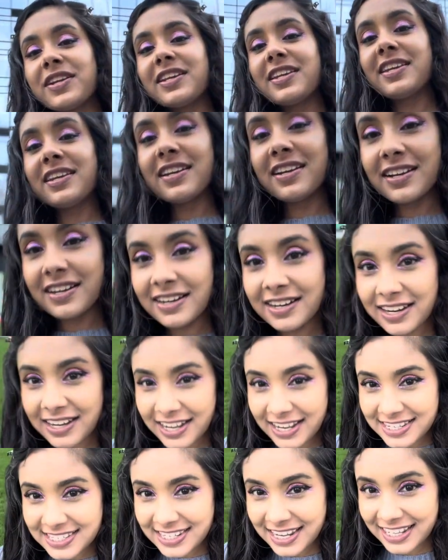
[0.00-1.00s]
here
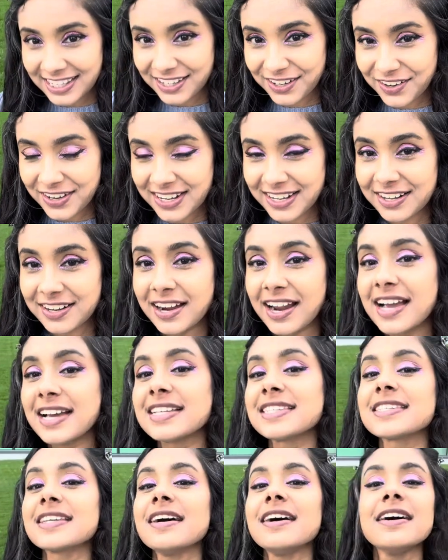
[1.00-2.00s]
against like the green grass.
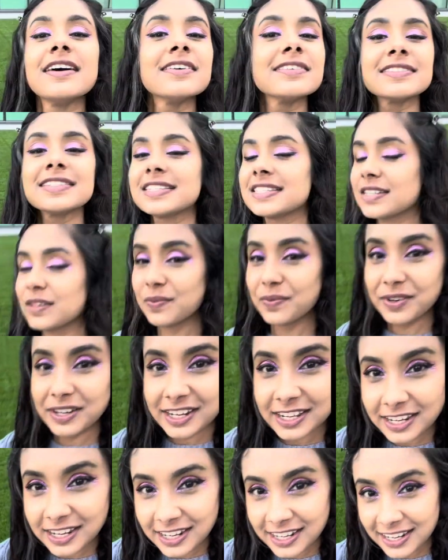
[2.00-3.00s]
Oh, so
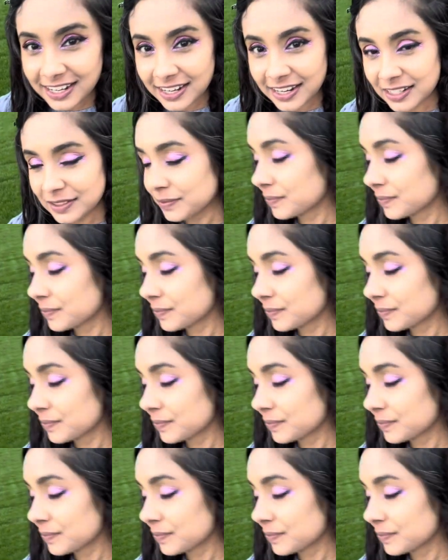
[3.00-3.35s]
pretty.